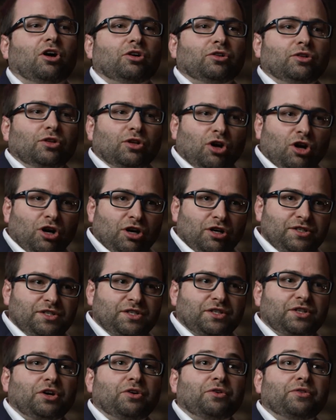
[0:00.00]
are
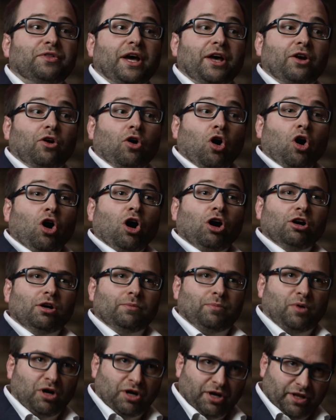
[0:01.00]
laws, though, that are
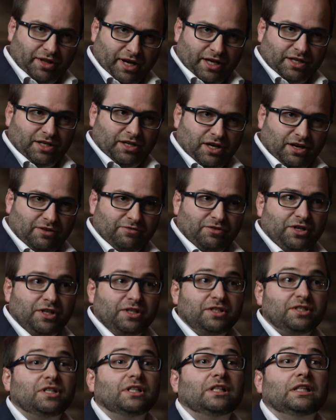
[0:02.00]
a part of that
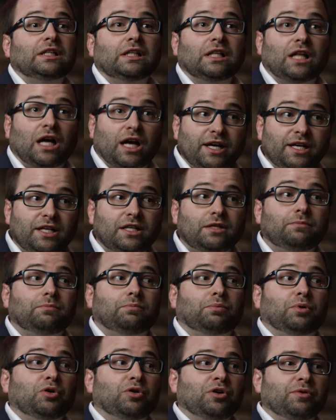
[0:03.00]
covenant,
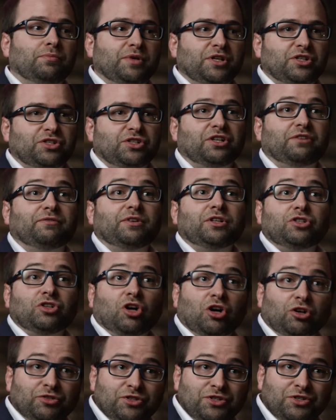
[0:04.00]
like prohibition of
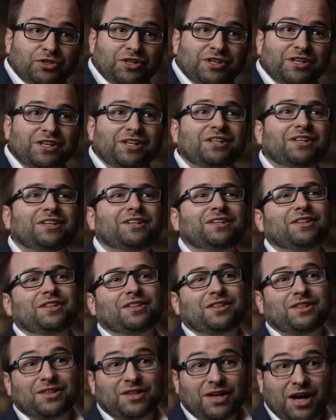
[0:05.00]
adultery,
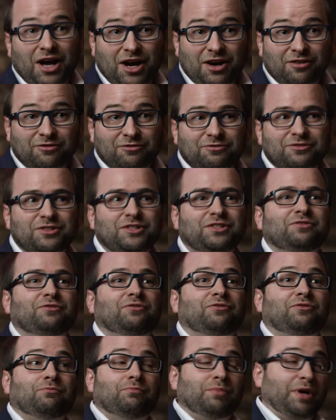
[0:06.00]
theft,
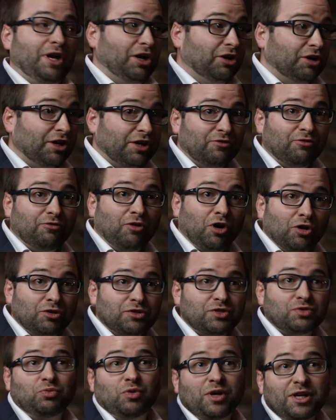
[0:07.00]
bearing
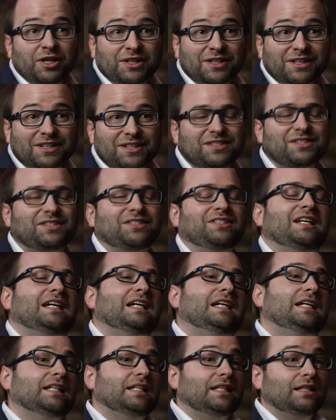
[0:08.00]
false witness,
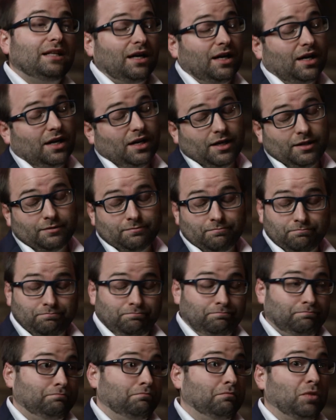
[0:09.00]
uh,
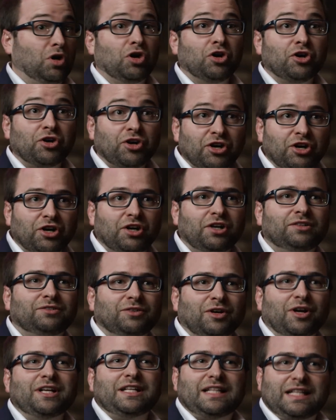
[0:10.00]
murder,
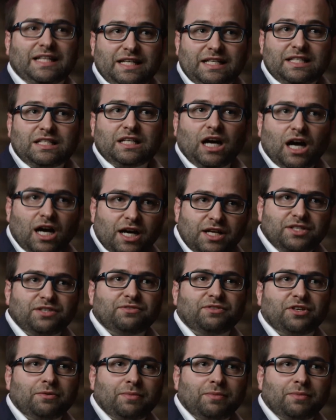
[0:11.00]
right? These kinds of